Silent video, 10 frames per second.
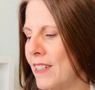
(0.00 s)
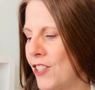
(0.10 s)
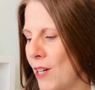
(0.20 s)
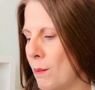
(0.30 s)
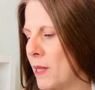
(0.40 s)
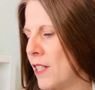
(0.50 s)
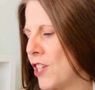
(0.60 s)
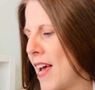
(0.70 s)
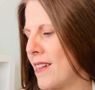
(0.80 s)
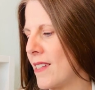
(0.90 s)
jump at the
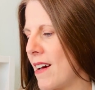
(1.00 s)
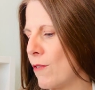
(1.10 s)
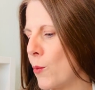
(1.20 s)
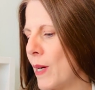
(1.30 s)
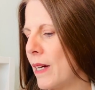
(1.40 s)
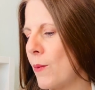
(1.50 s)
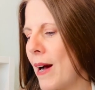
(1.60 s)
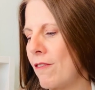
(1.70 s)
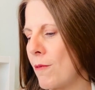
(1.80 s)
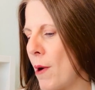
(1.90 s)
chance to have a week
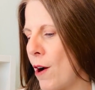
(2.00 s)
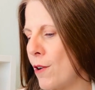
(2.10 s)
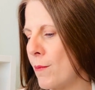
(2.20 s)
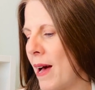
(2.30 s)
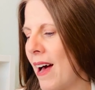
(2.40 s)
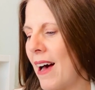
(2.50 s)
away from home.